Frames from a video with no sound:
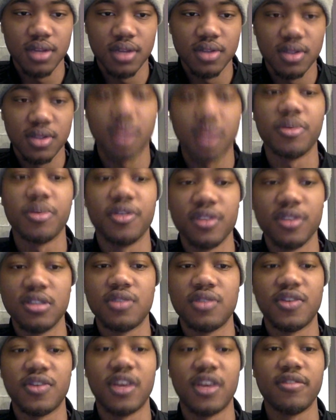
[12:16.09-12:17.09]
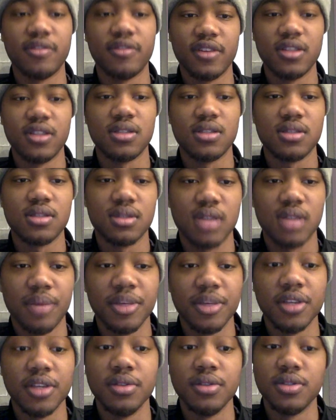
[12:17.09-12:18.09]
So that'd be at least 5 events. That'd be
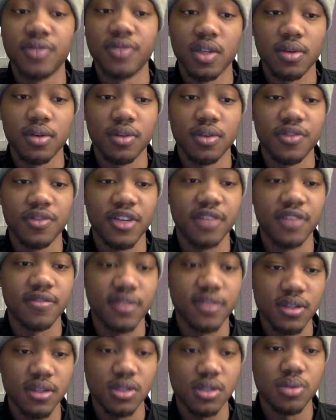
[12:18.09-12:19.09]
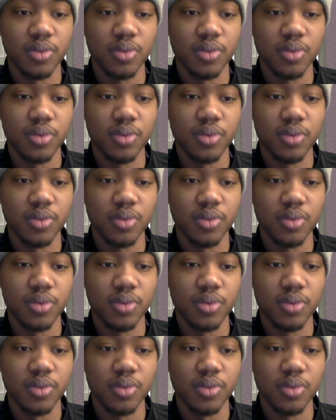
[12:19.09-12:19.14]
huge if I go to 5 events.